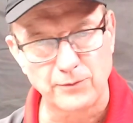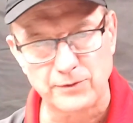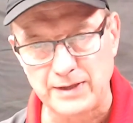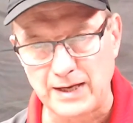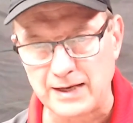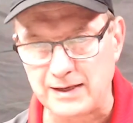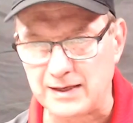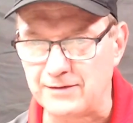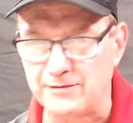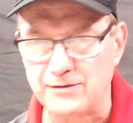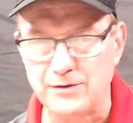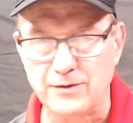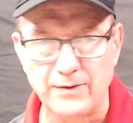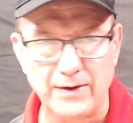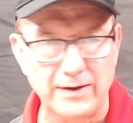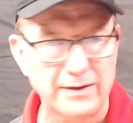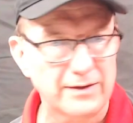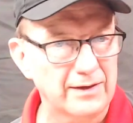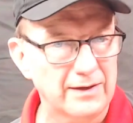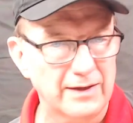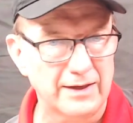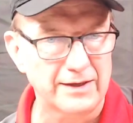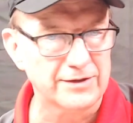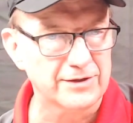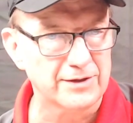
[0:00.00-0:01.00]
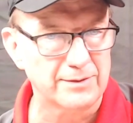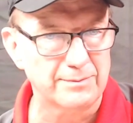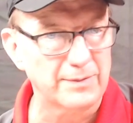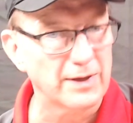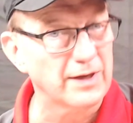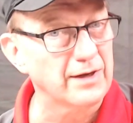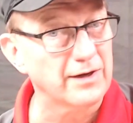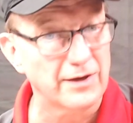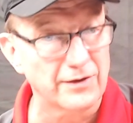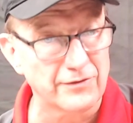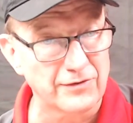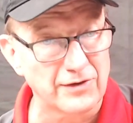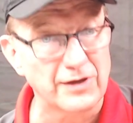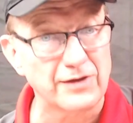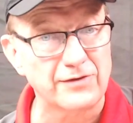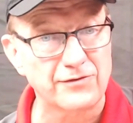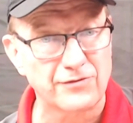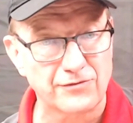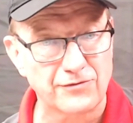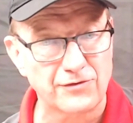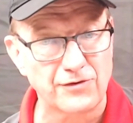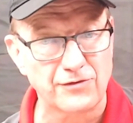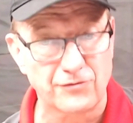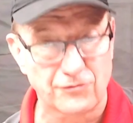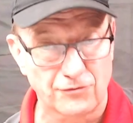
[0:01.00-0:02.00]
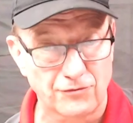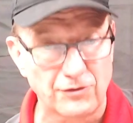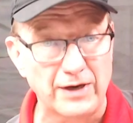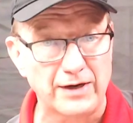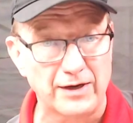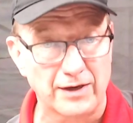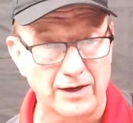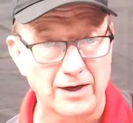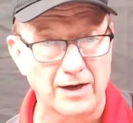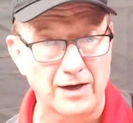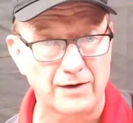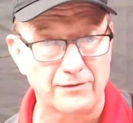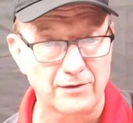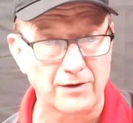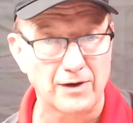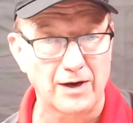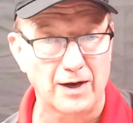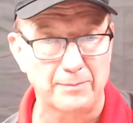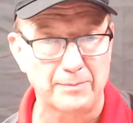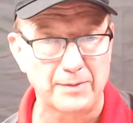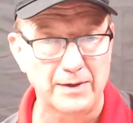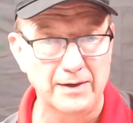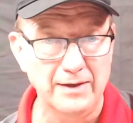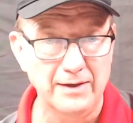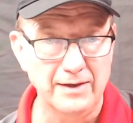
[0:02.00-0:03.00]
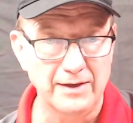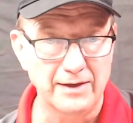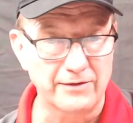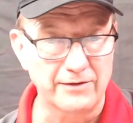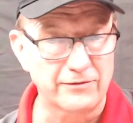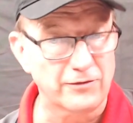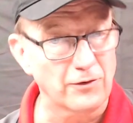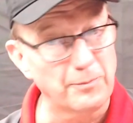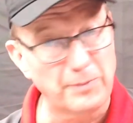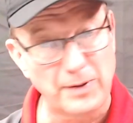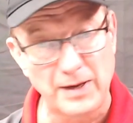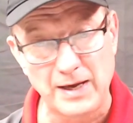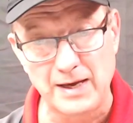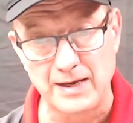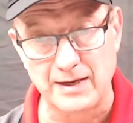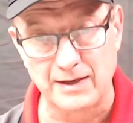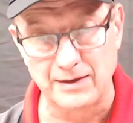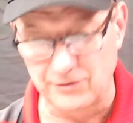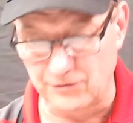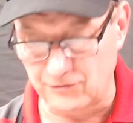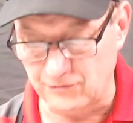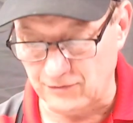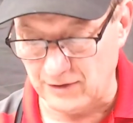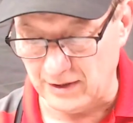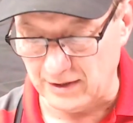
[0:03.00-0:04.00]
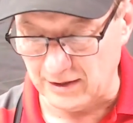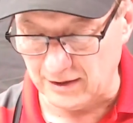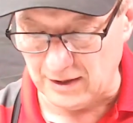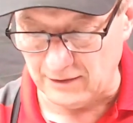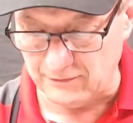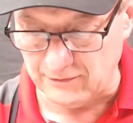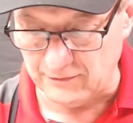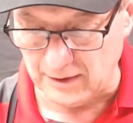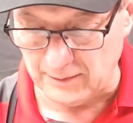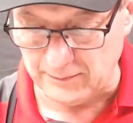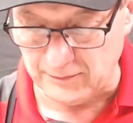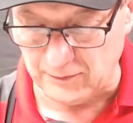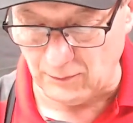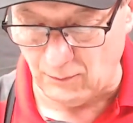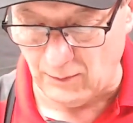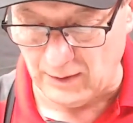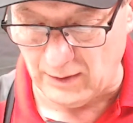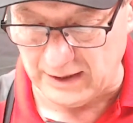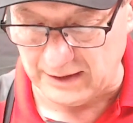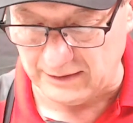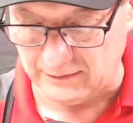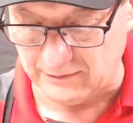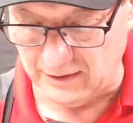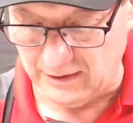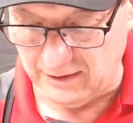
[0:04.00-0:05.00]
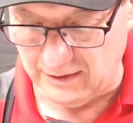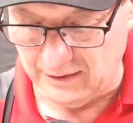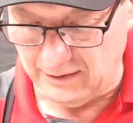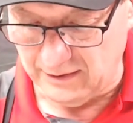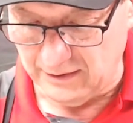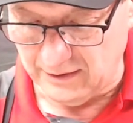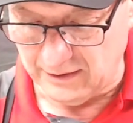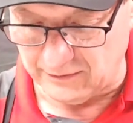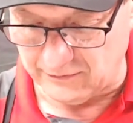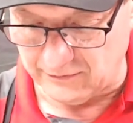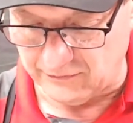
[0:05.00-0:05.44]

give you granulation because it's just trying to cover up. It's opaque, and it's trying to cover up the white. And see